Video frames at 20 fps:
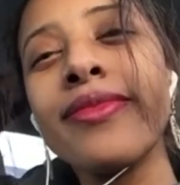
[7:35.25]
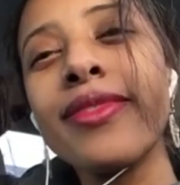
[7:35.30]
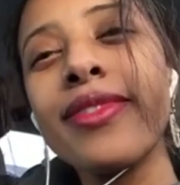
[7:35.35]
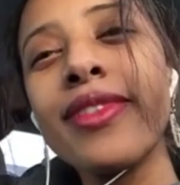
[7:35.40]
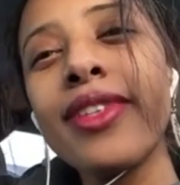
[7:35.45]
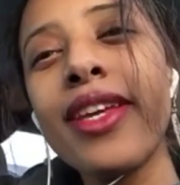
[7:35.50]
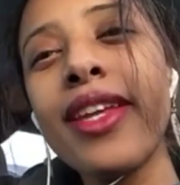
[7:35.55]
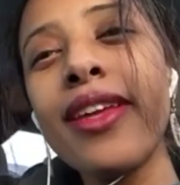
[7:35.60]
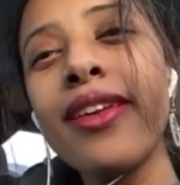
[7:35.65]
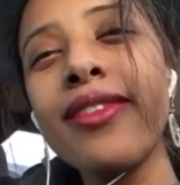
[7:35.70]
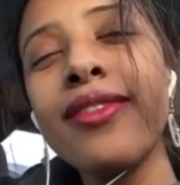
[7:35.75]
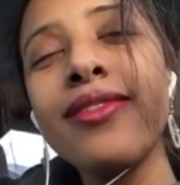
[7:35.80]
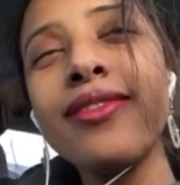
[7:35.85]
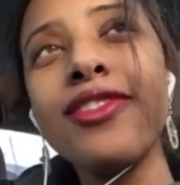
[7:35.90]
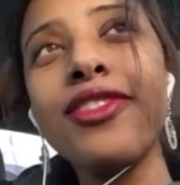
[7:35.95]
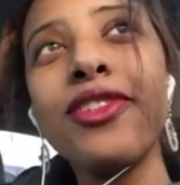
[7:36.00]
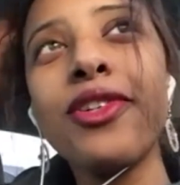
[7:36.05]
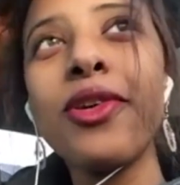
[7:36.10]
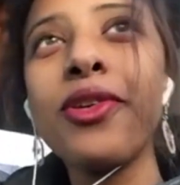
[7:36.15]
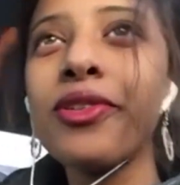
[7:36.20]
you know,
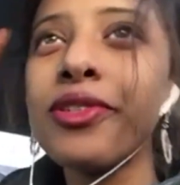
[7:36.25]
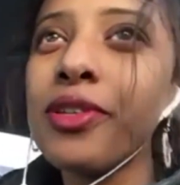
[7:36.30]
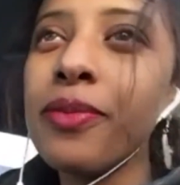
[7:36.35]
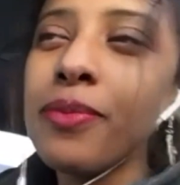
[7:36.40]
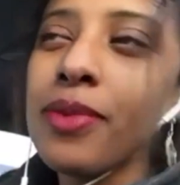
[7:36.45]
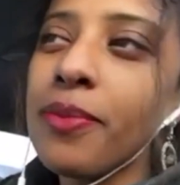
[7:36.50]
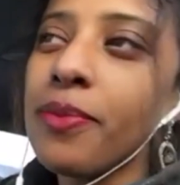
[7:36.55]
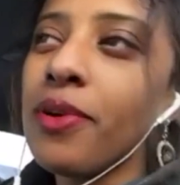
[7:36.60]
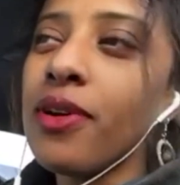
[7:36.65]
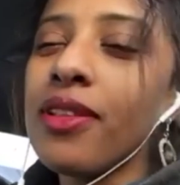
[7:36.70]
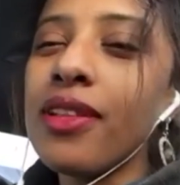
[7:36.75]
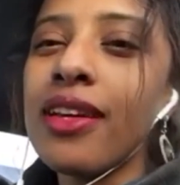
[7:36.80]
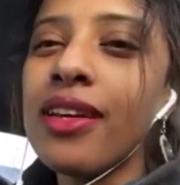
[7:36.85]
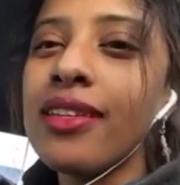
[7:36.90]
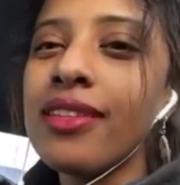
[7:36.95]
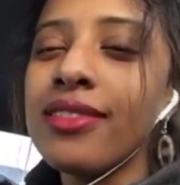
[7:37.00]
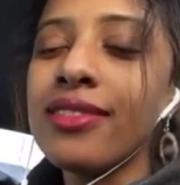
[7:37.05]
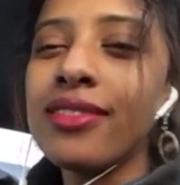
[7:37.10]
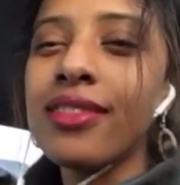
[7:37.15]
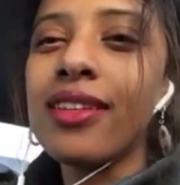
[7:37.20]
troll some people online
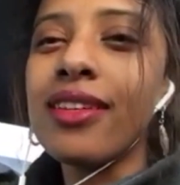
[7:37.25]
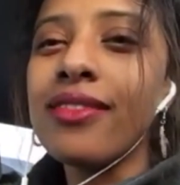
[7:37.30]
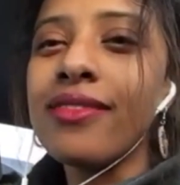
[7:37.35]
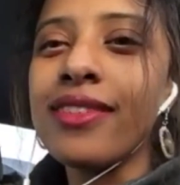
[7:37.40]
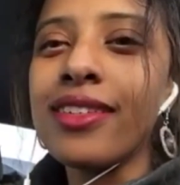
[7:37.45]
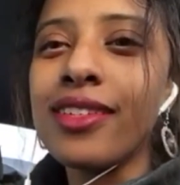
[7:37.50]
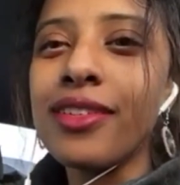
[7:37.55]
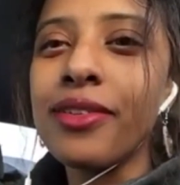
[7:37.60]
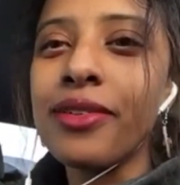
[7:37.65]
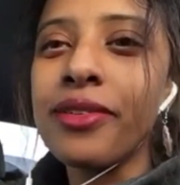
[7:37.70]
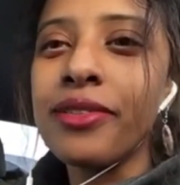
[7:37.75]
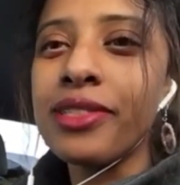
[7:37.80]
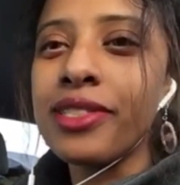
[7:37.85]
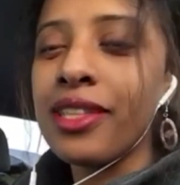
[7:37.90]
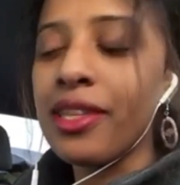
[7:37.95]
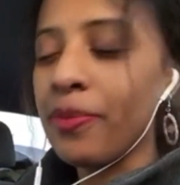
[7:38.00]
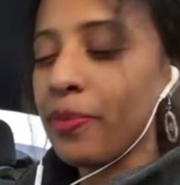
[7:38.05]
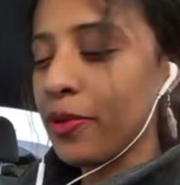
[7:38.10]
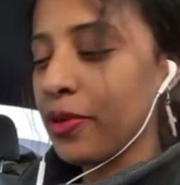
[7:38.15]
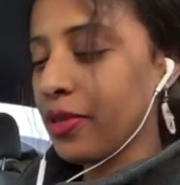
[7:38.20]
and stuff, and go to sleep
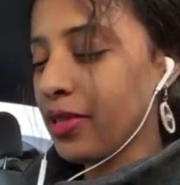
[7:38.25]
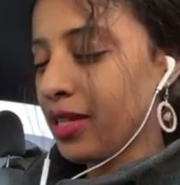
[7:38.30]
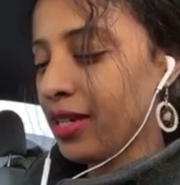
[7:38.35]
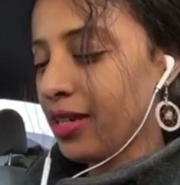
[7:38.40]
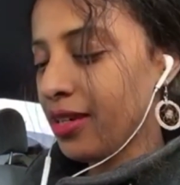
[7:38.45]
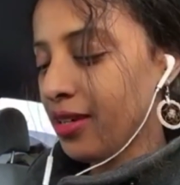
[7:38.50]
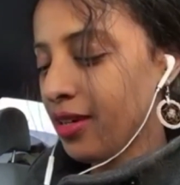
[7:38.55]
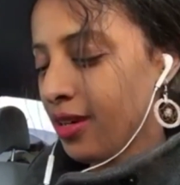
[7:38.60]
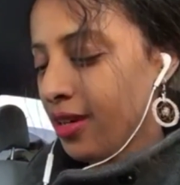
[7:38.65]
early,